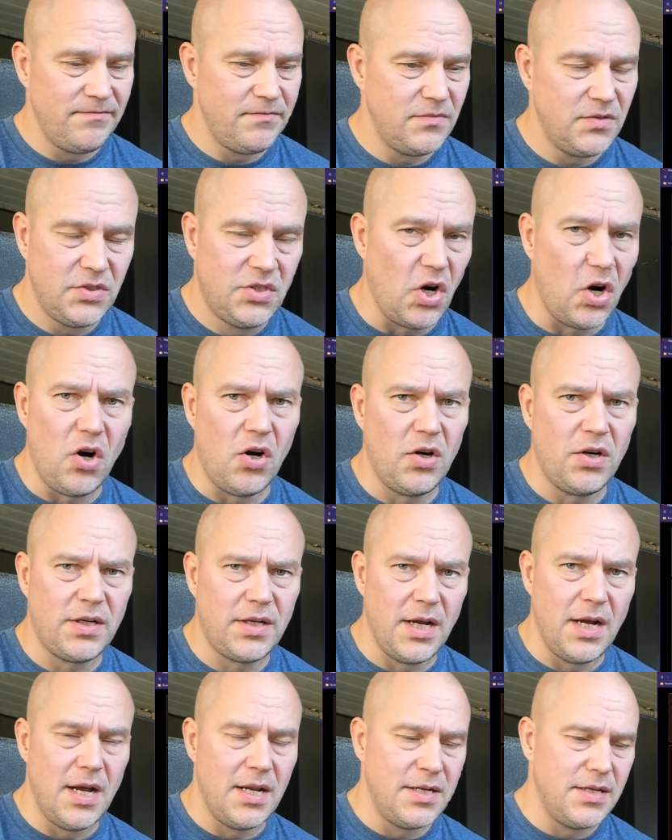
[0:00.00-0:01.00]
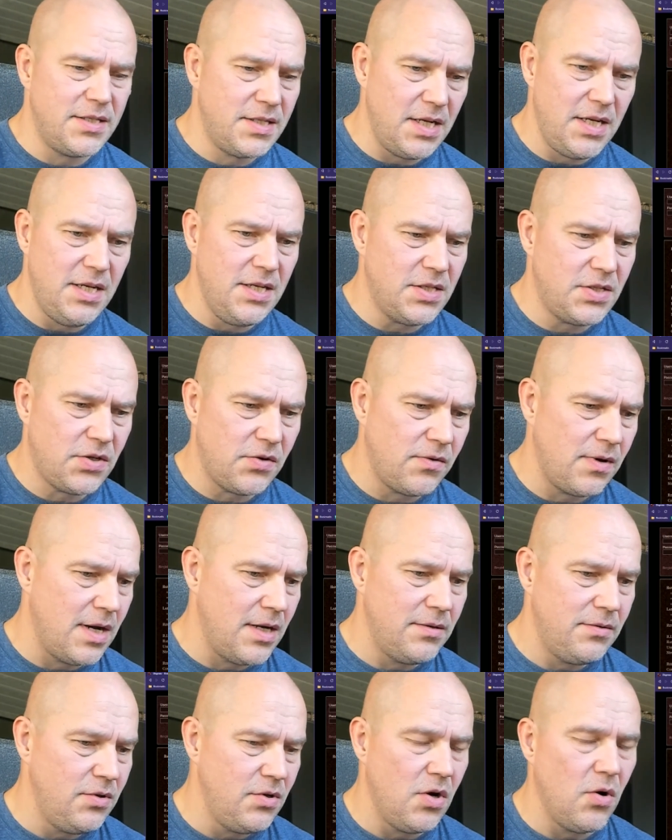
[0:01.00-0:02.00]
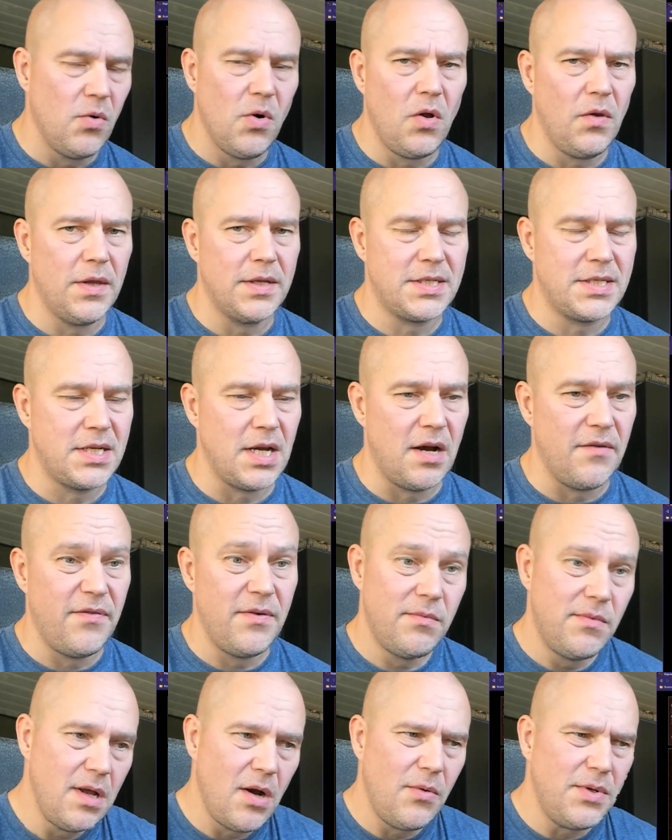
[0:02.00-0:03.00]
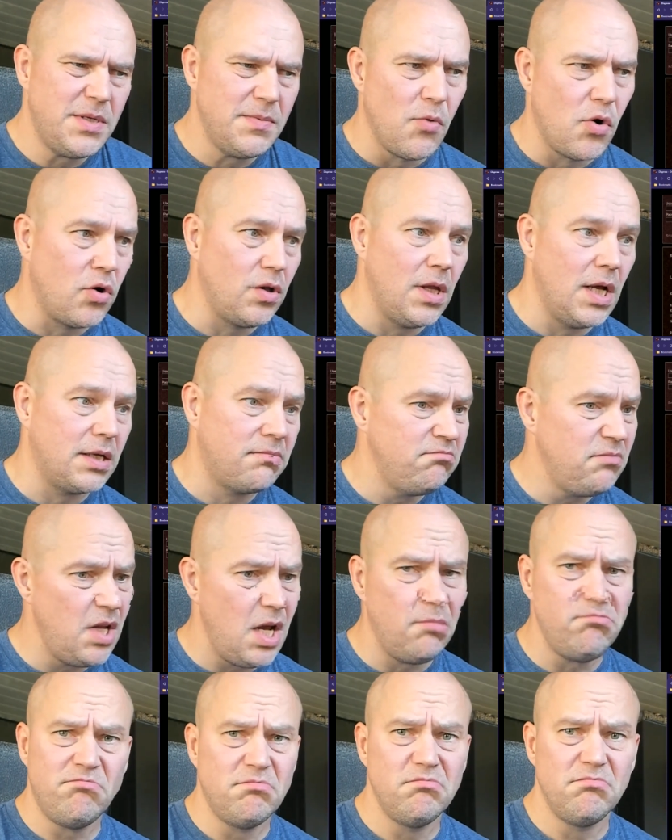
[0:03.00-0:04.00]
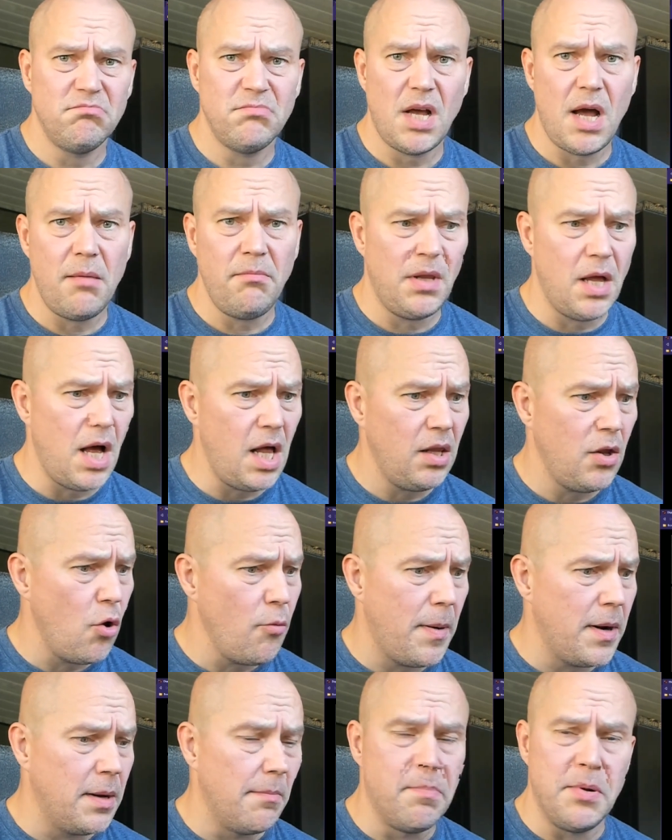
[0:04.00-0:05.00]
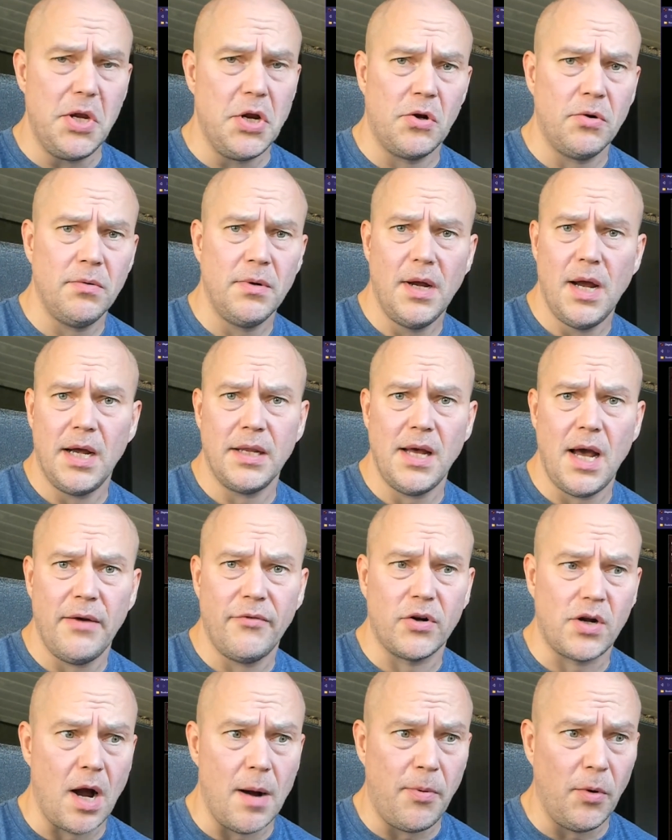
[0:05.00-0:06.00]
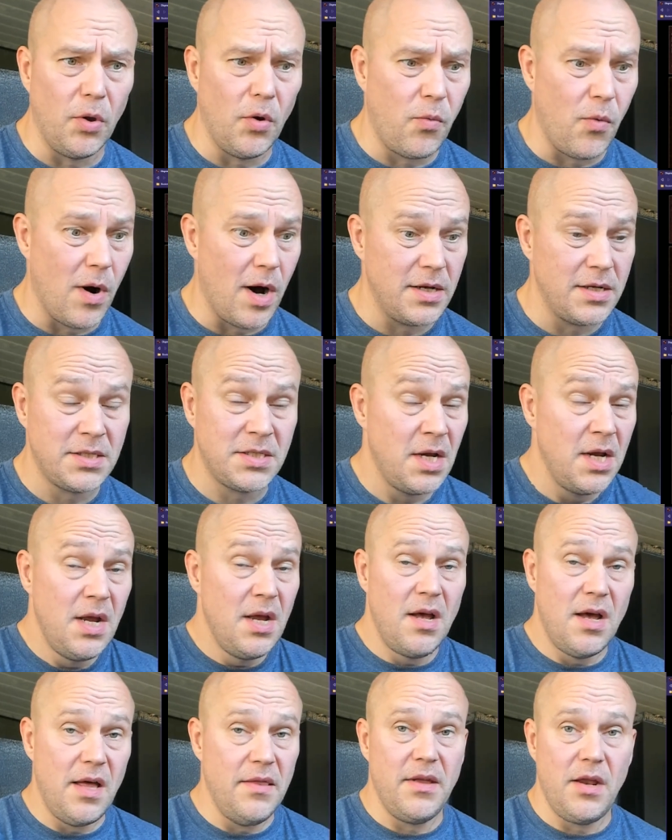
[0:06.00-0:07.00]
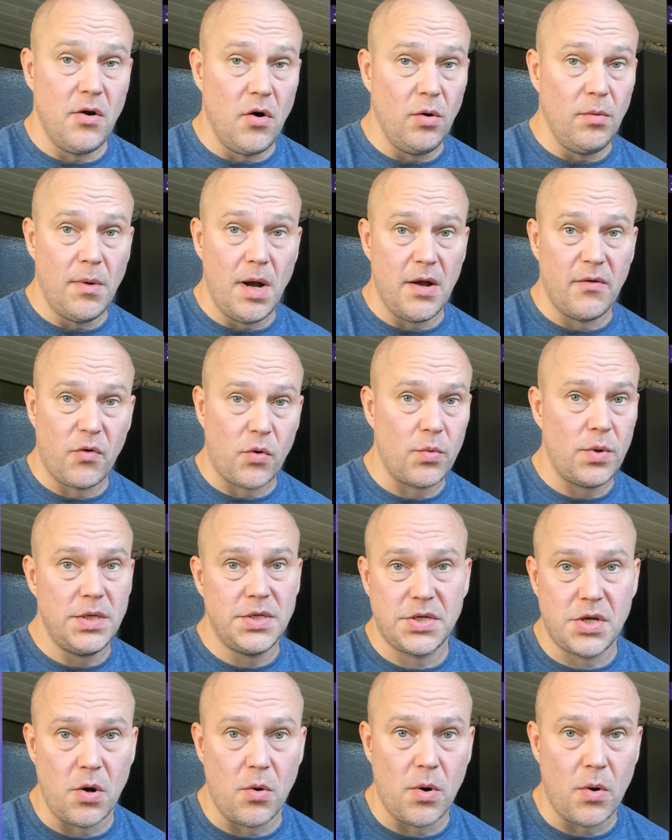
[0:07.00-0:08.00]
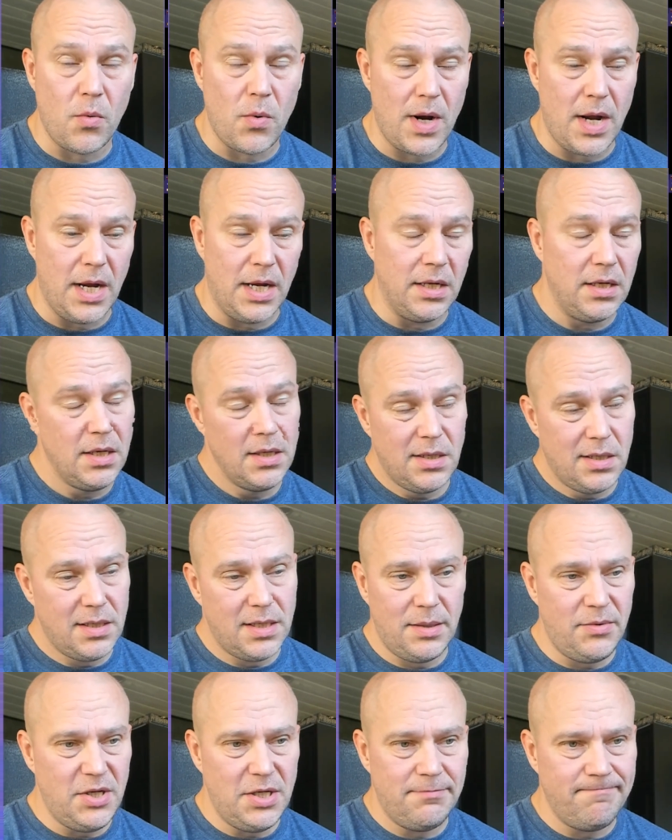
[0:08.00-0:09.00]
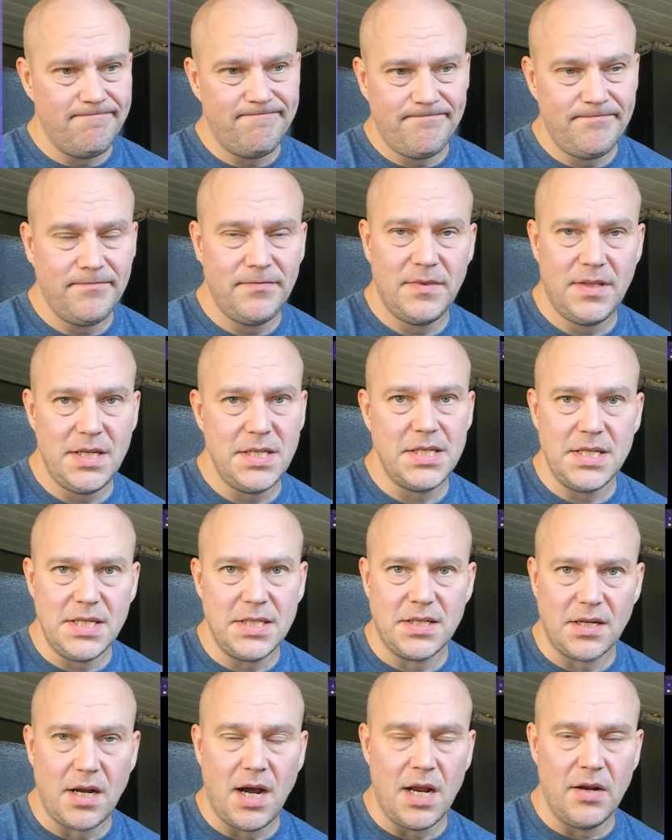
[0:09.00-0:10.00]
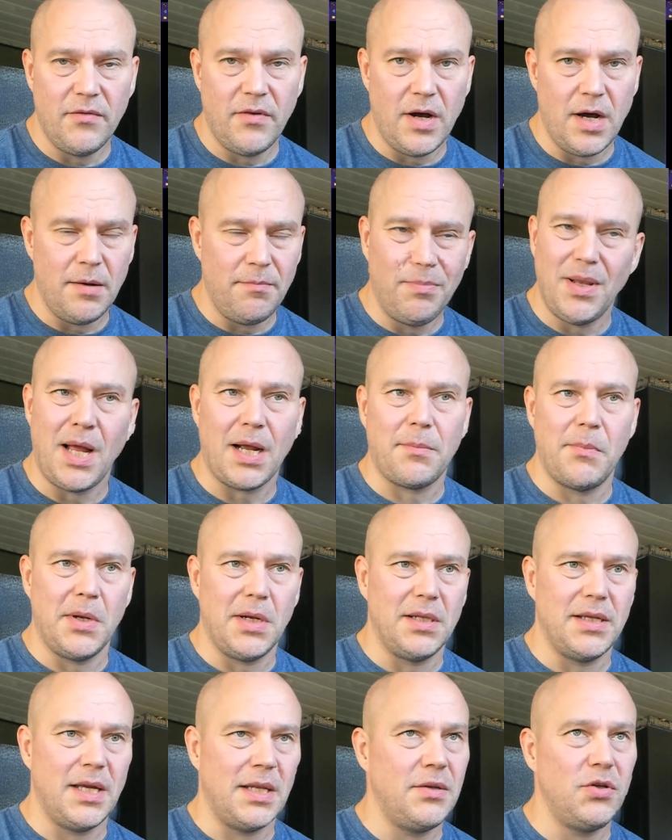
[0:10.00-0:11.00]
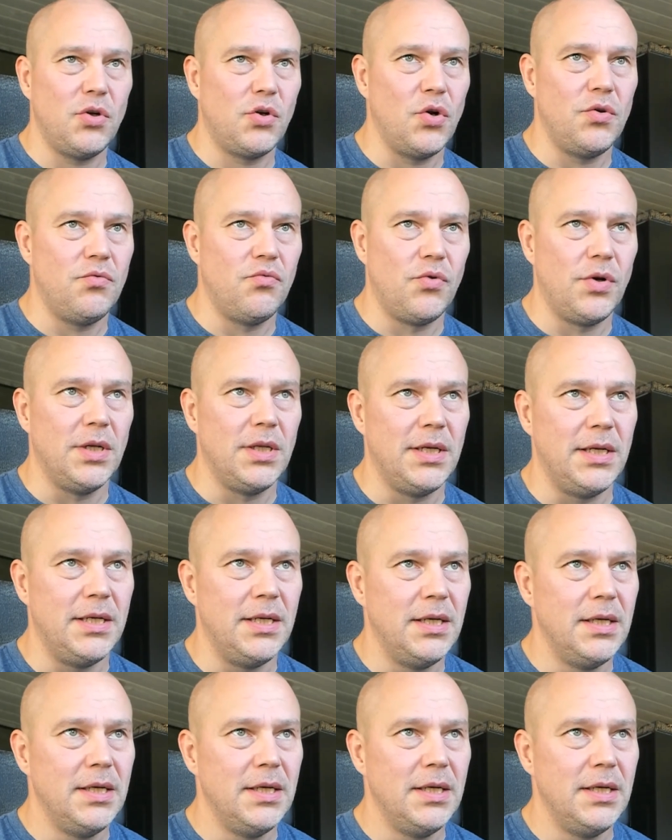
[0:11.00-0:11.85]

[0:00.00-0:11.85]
dark and sinister and, you know, all that stuff. Now it's more like, yeah, I'll open a beer and have a couple of ones and then all my worries go away. I mean, this is the kind of black metal that you could really